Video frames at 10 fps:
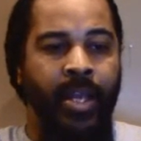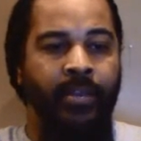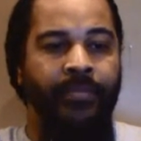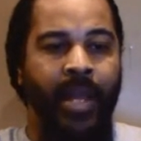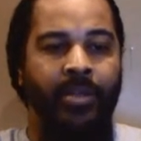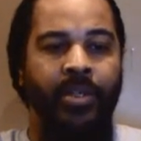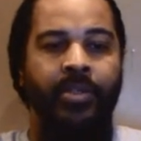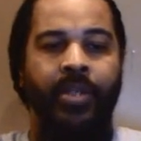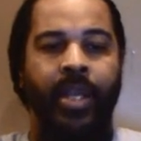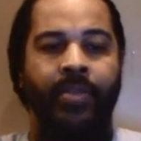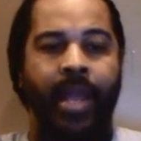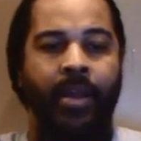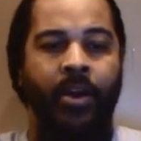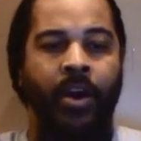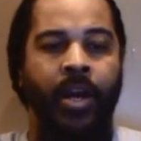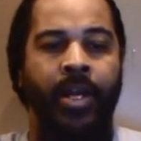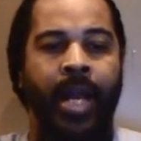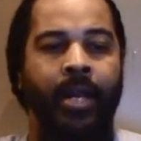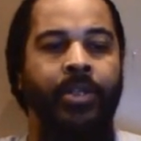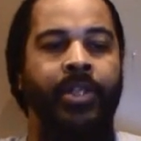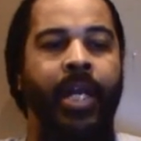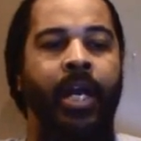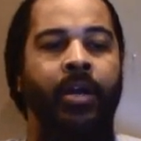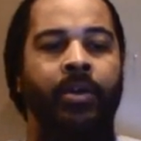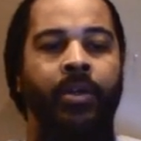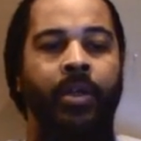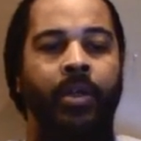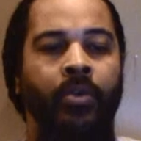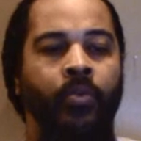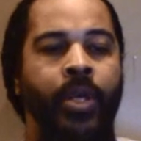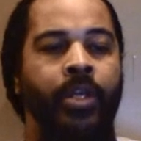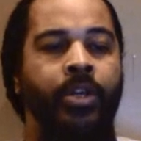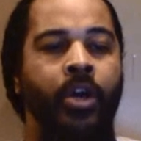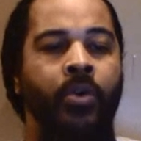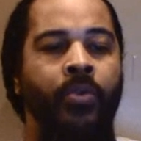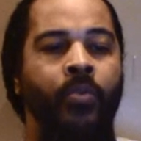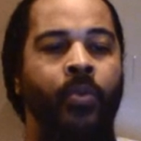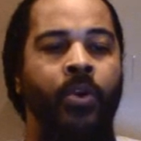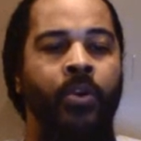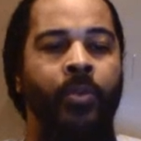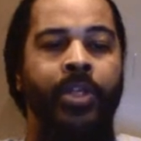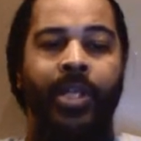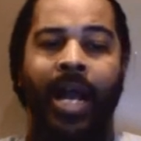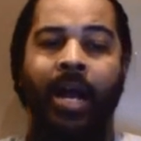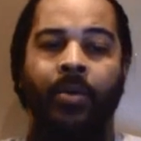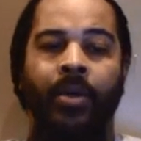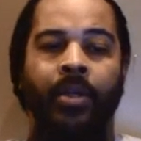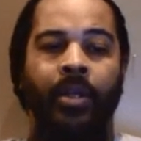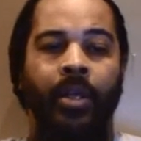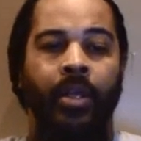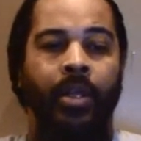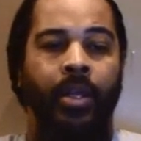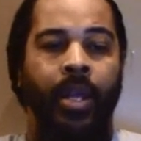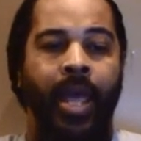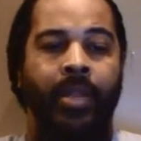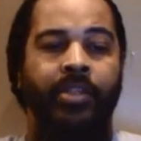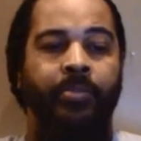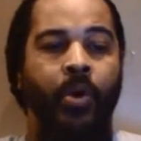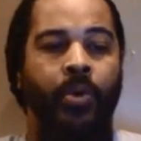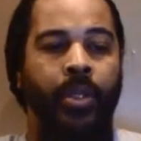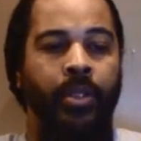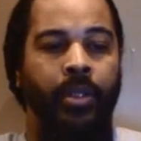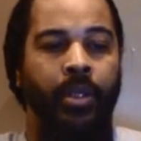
and if thou shalt say in thine heart, how shall we know the word which Yahweh hath spoken?